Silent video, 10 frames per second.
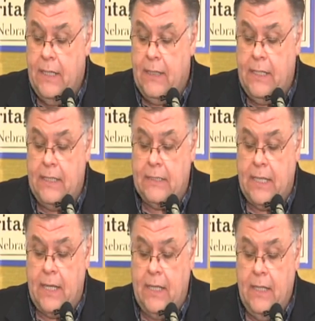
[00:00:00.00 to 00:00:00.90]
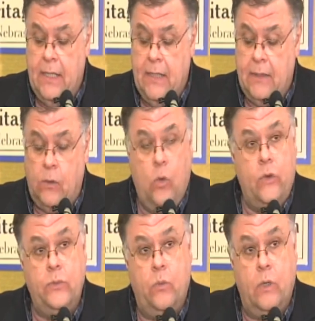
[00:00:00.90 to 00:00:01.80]
And then he said, "The
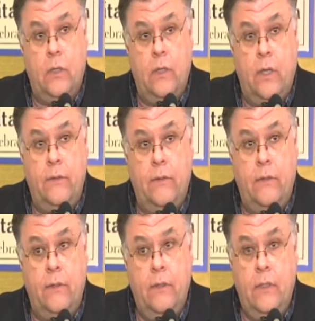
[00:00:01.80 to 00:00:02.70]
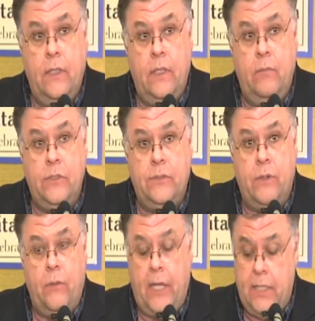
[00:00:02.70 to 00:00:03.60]
Lord's working on her in
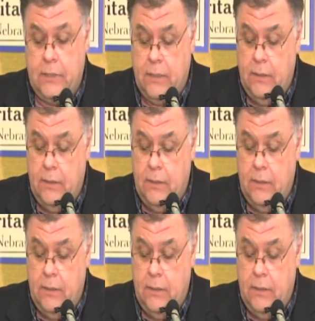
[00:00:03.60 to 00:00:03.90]
mystery ways."